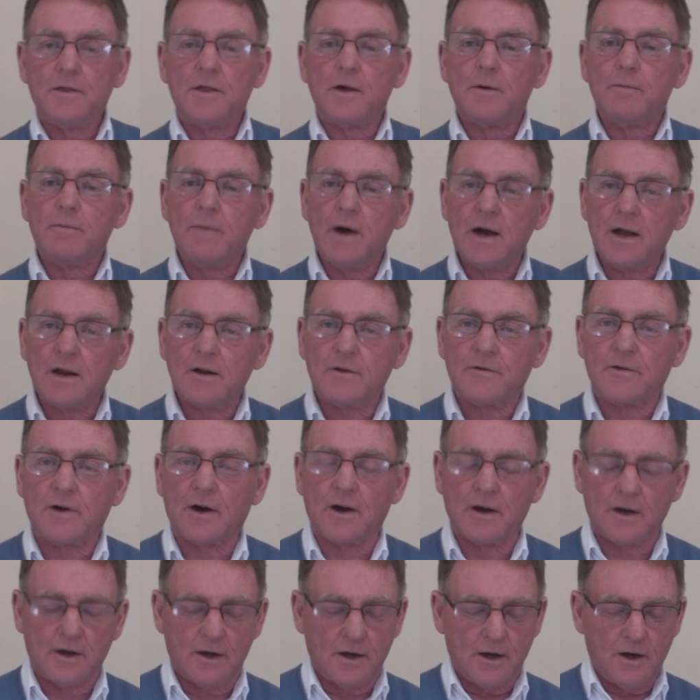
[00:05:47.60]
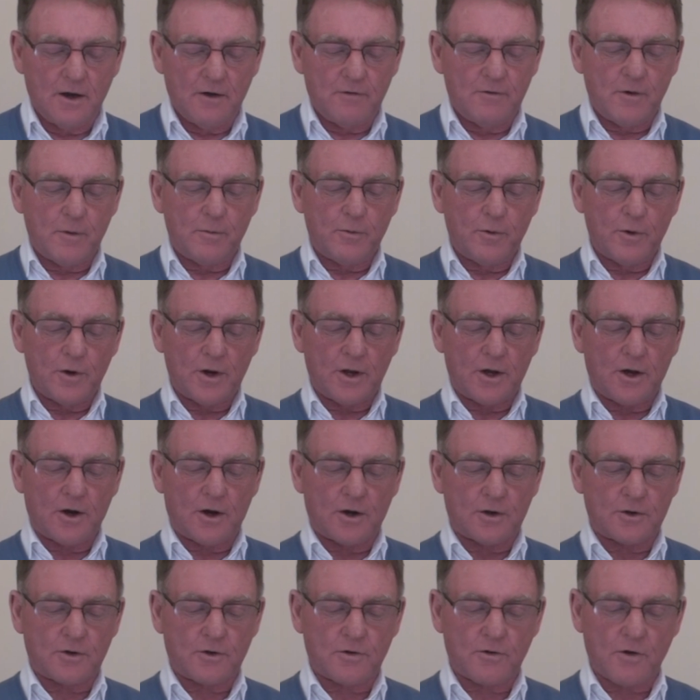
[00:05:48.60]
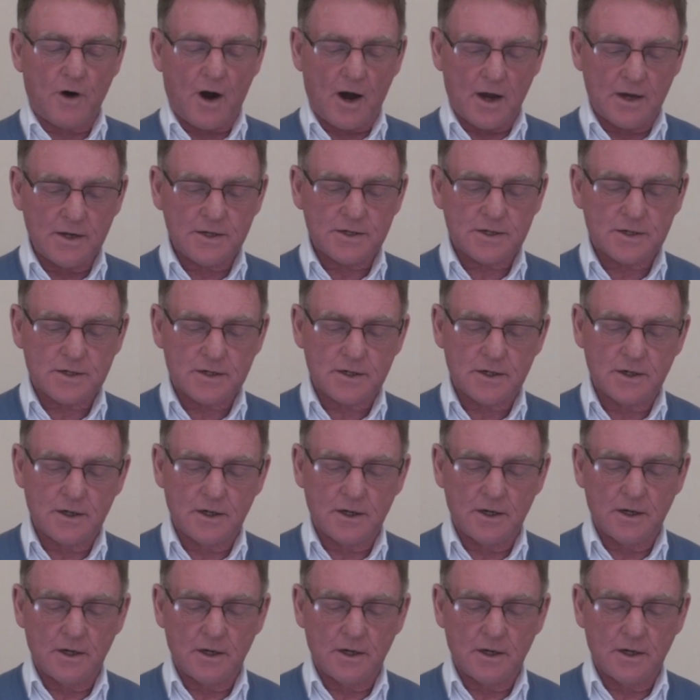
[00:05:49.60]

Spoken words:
The metaphor for putting on Christ